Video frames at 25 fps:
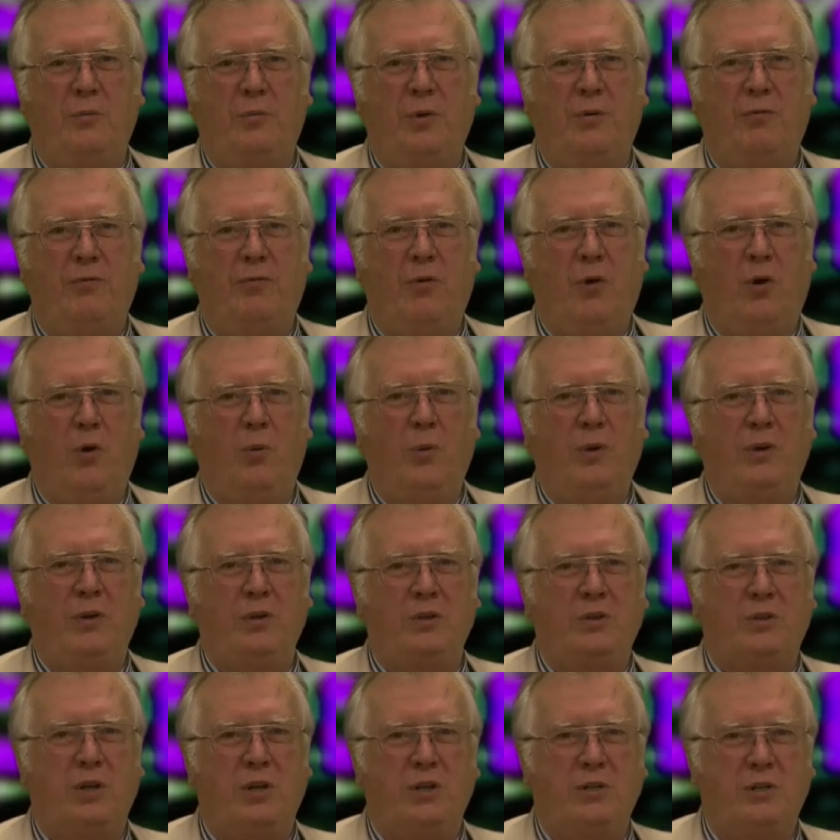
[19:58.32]
Before we
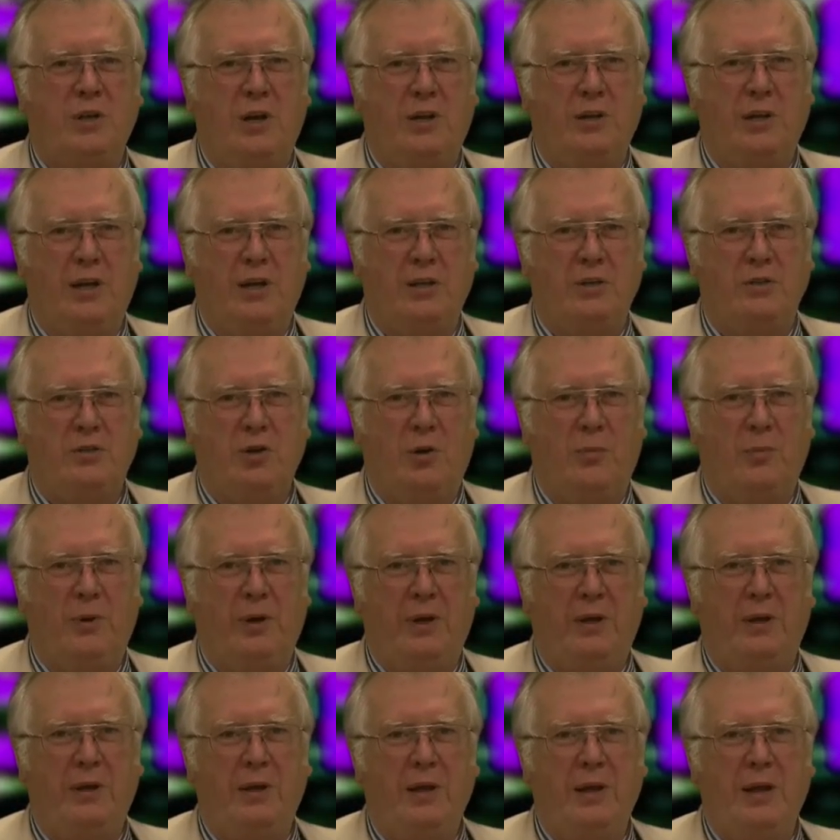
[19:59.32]
discuss our next
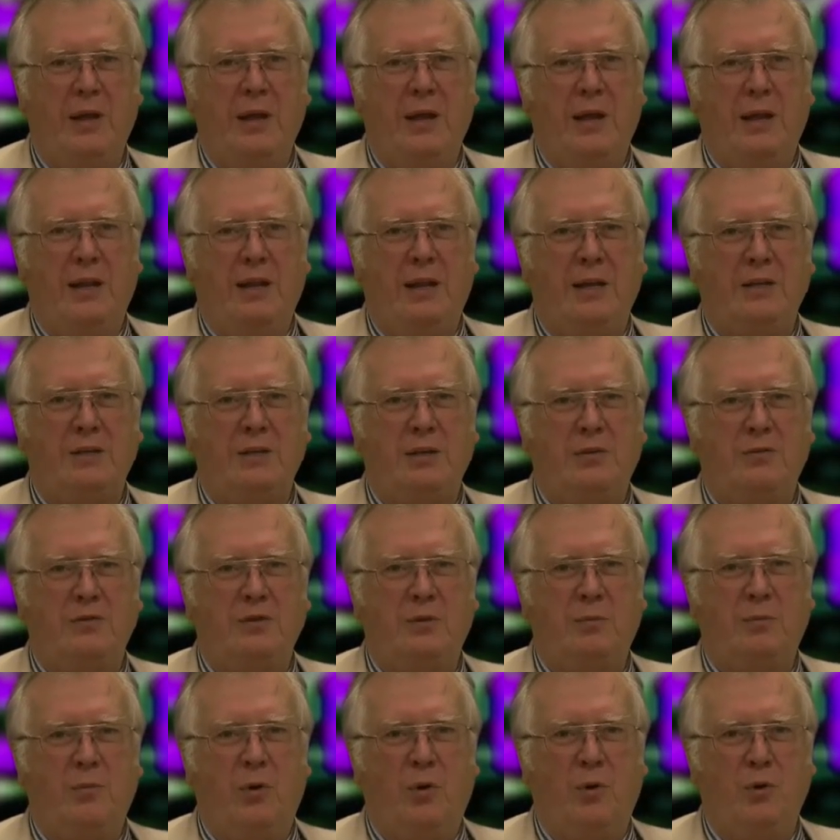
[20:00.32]
topic, let's have
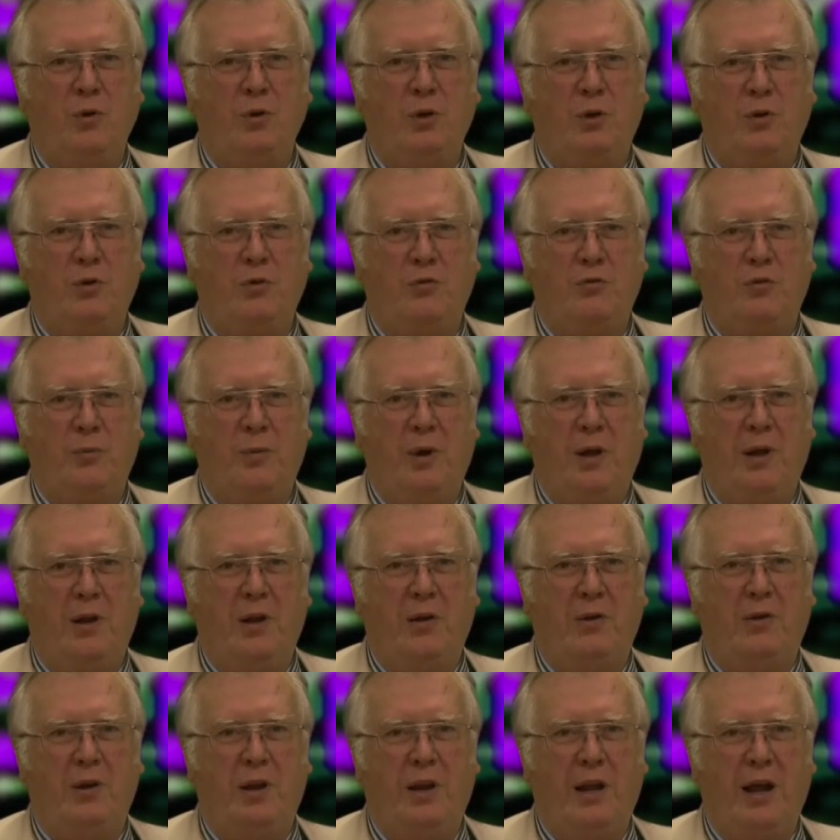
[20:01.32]
some more news from our
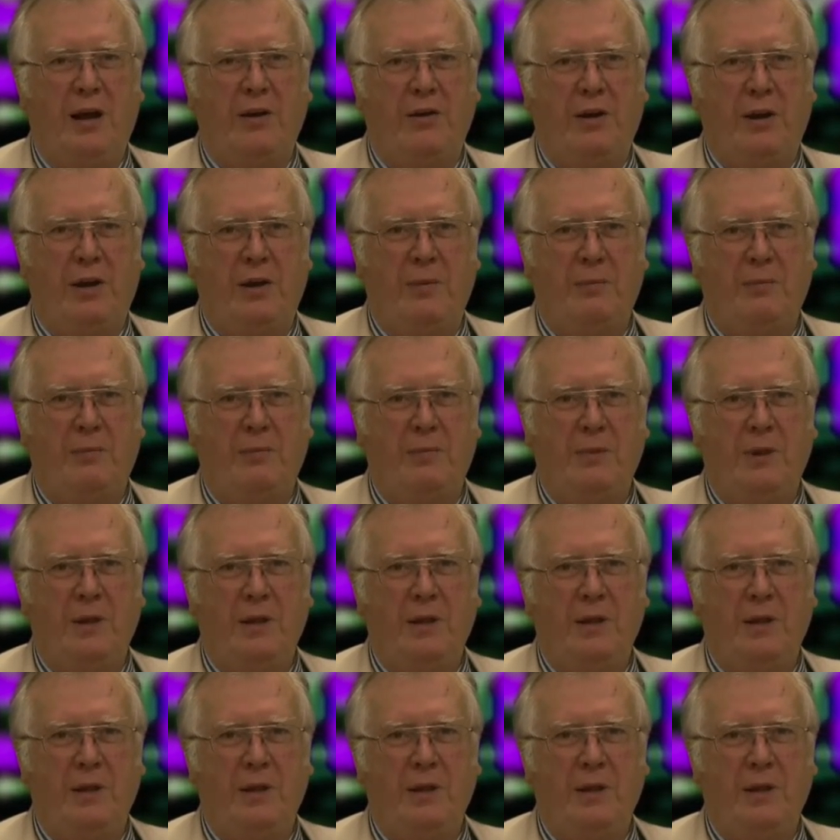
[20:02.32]
local area.